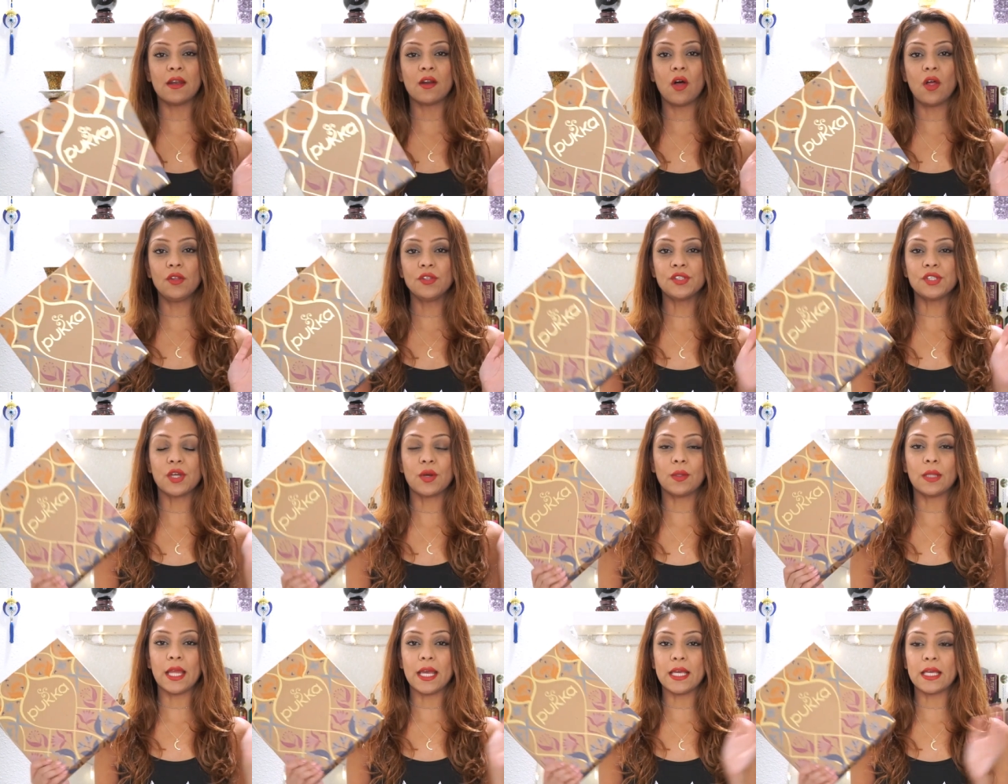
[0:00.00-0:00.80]
And
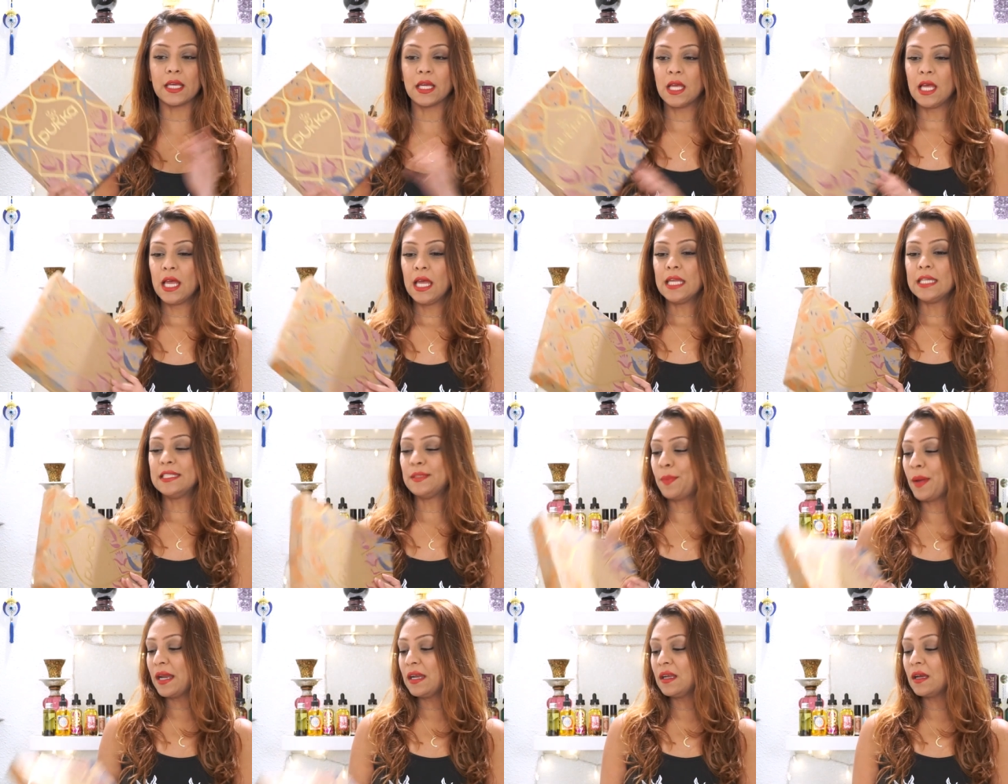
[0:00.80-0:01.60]
also, like,
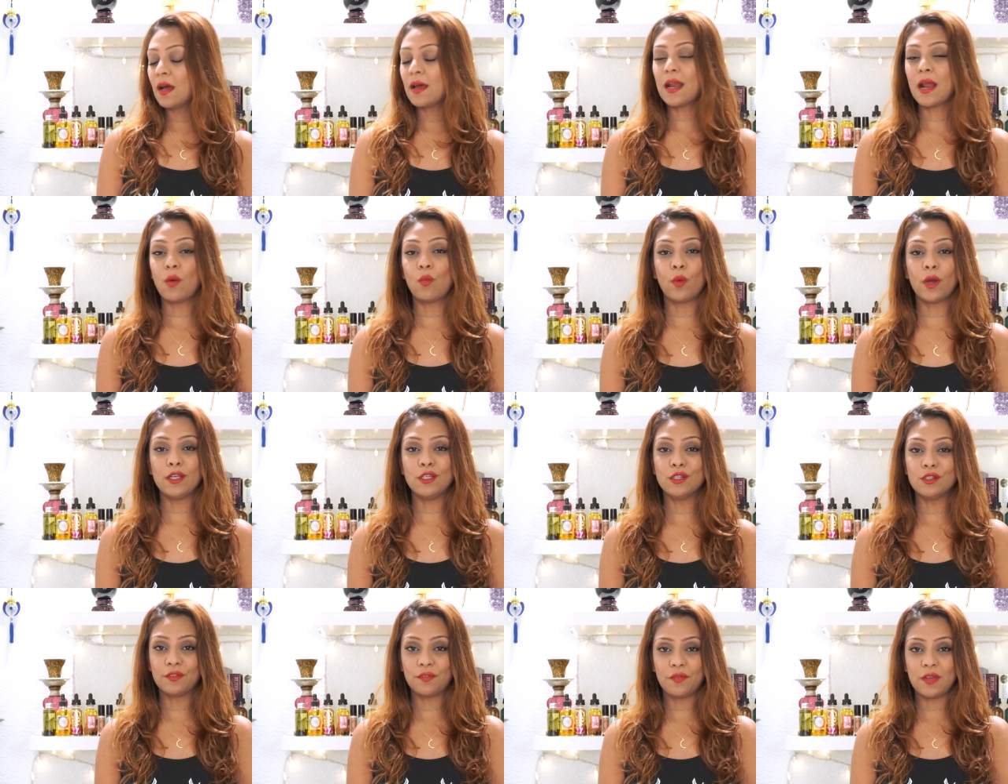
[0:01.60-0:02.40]
depending on
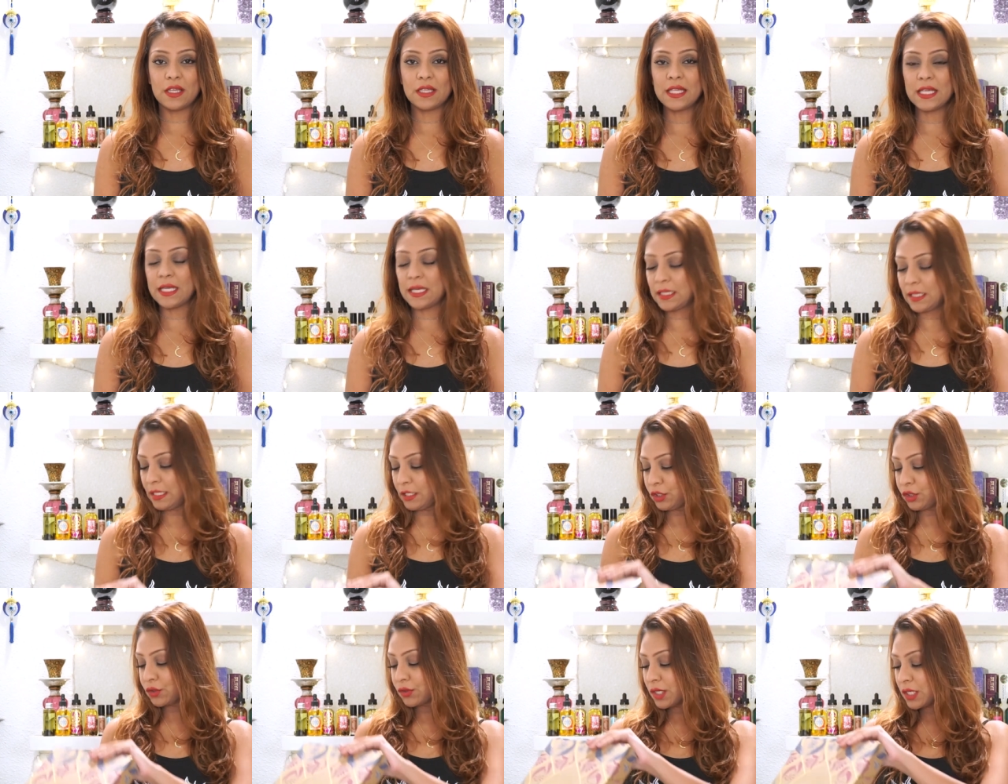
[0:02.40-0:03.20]
what you're feeling,
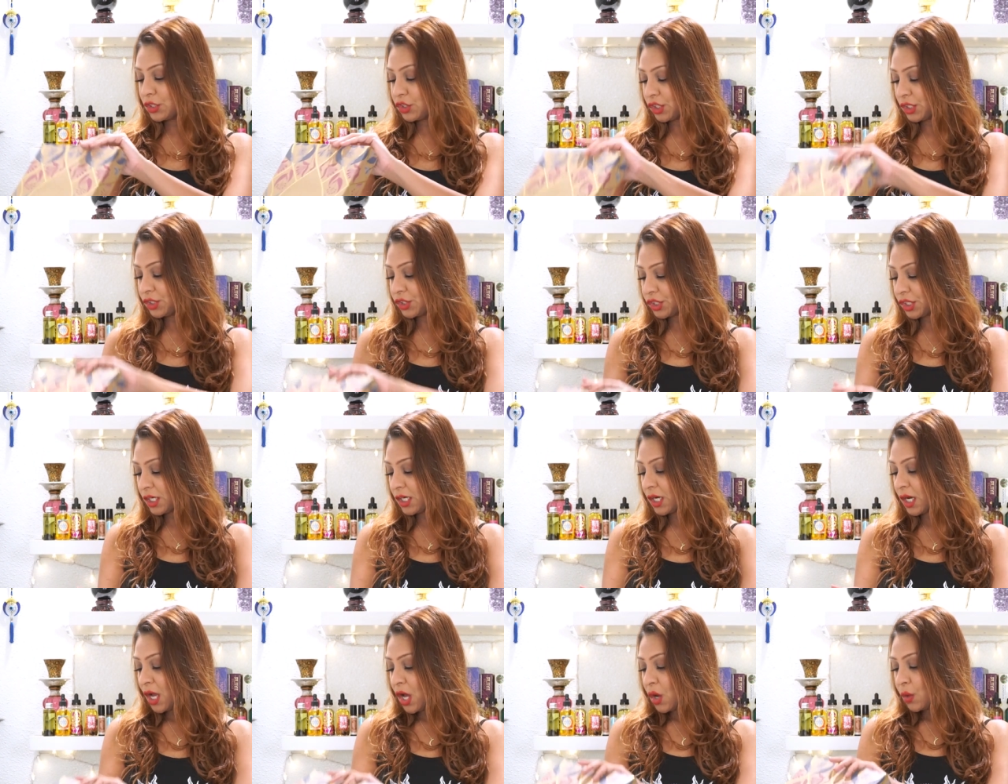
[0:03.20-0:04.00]
like 3
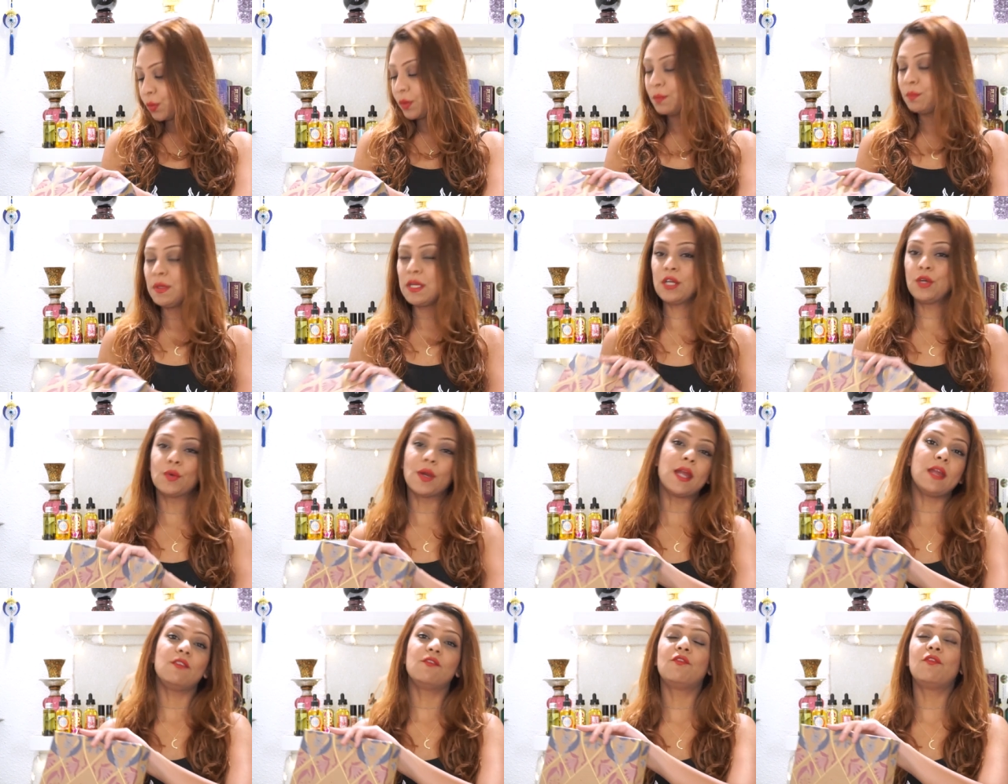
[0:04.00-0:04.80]
ginger would be
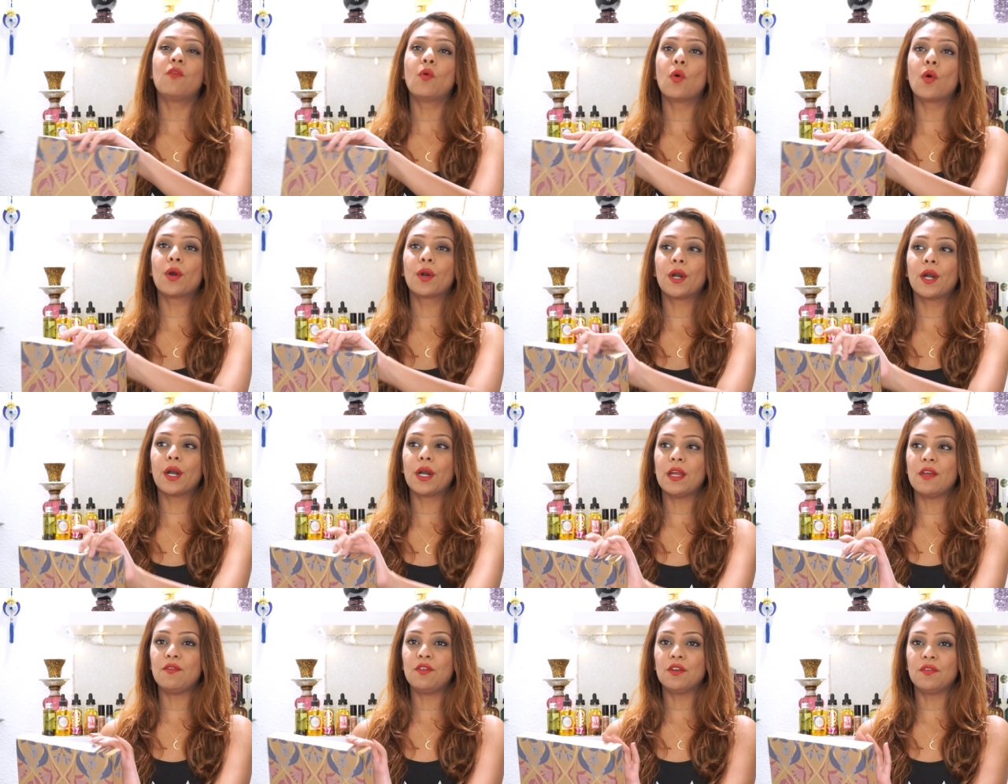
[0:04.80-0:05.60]
great for
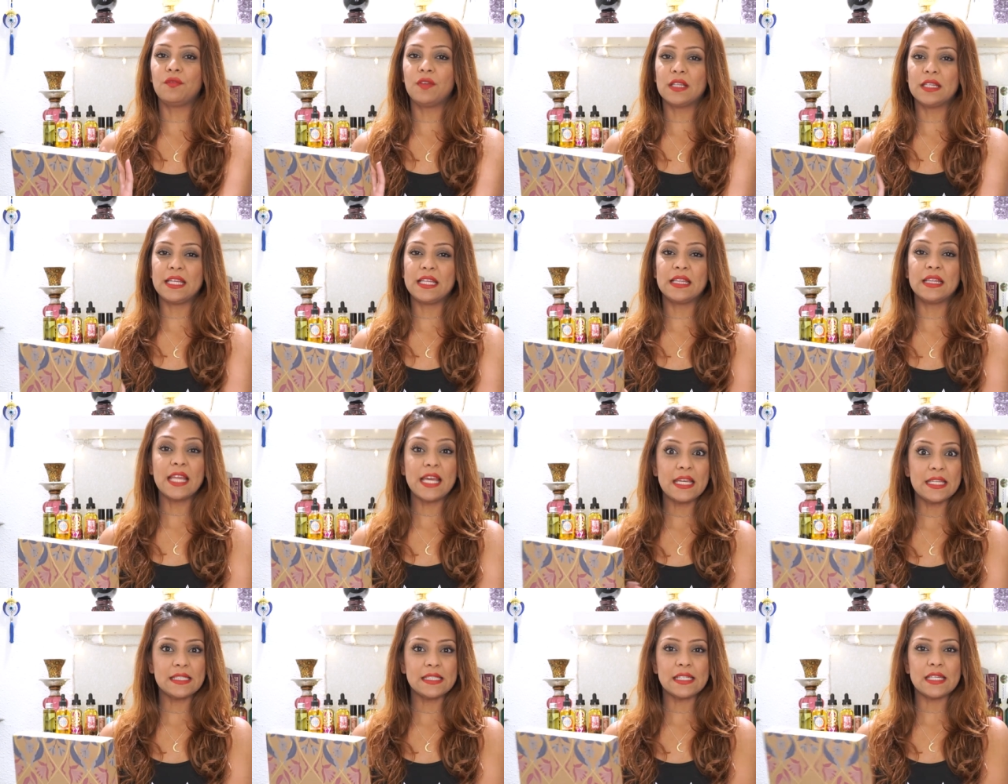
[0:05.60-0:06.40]
if you're feeling
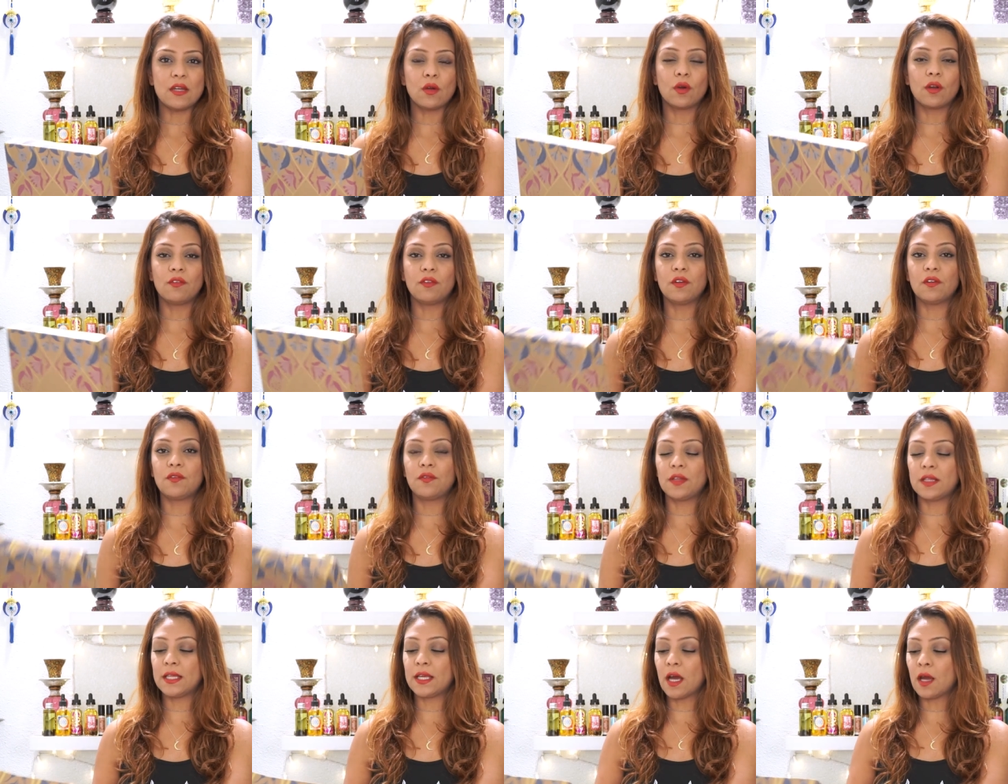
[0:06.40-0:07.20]
lazy or if you're
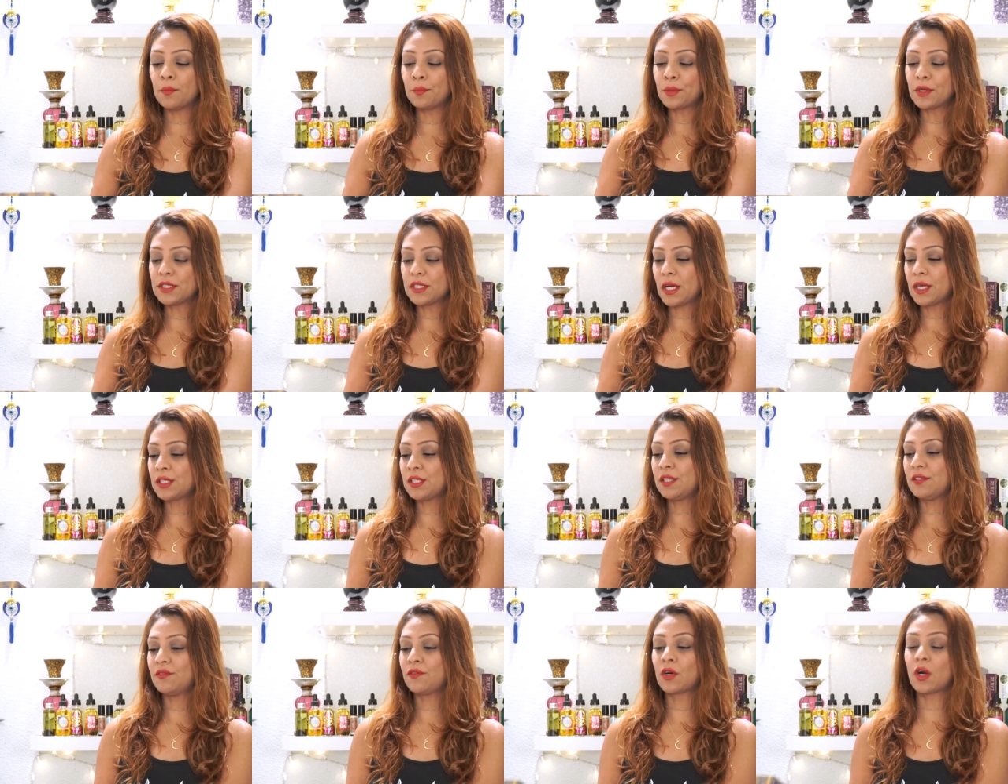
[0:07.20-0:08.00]
feeling
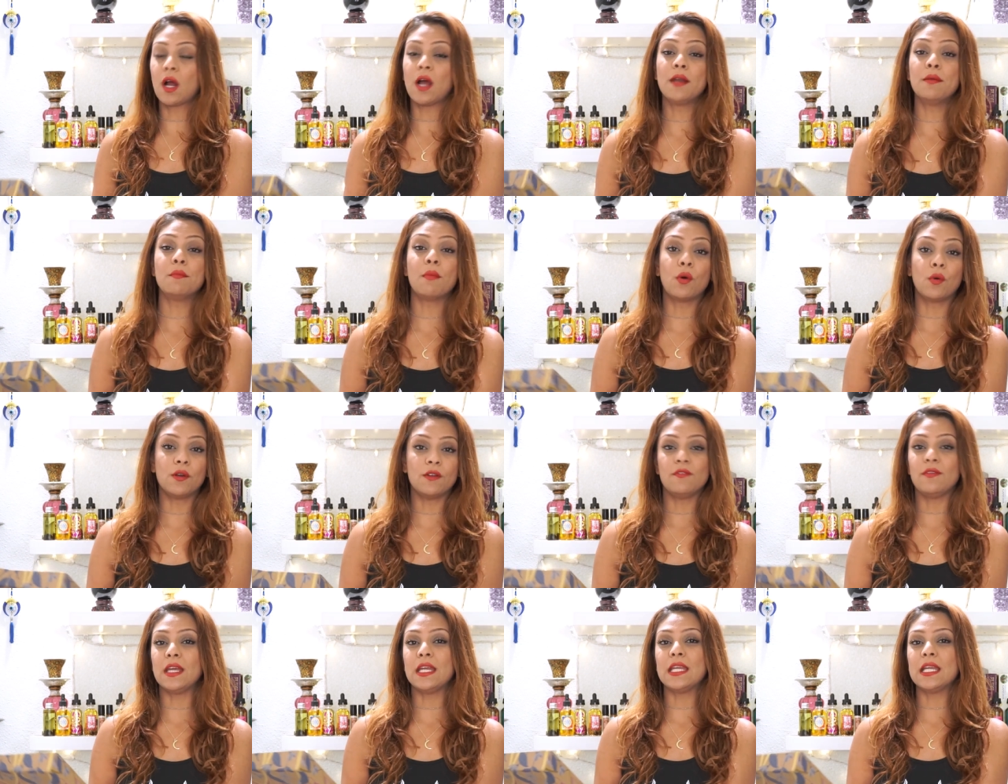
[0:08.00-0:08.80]
unproductive or
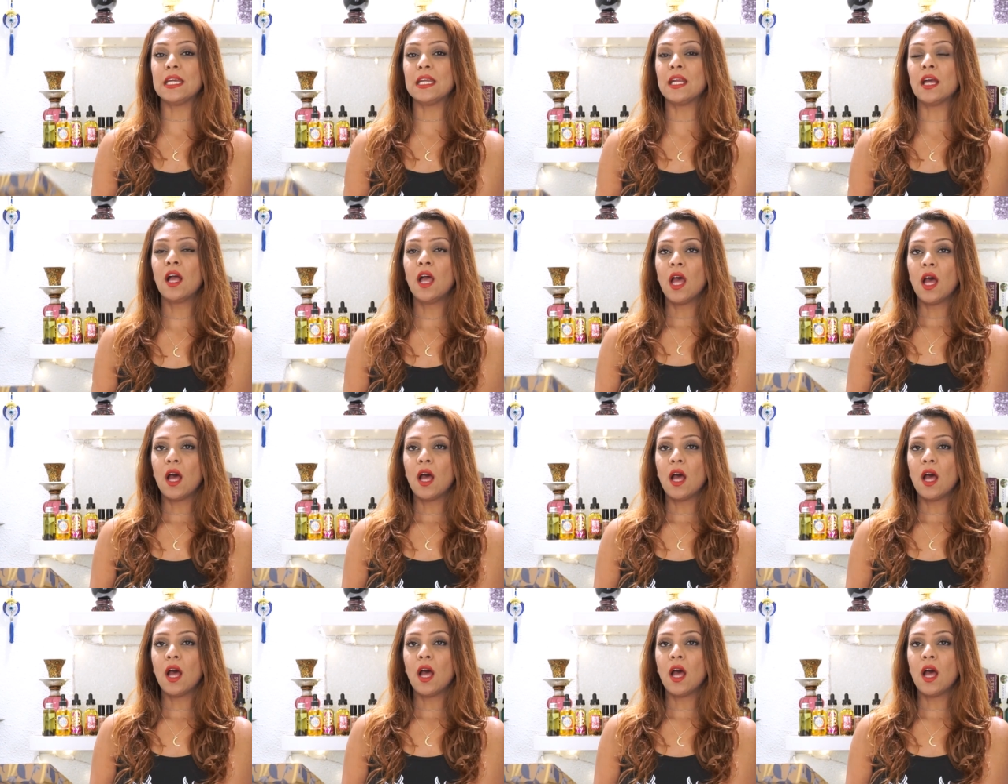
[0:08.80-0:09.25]
unmotivated.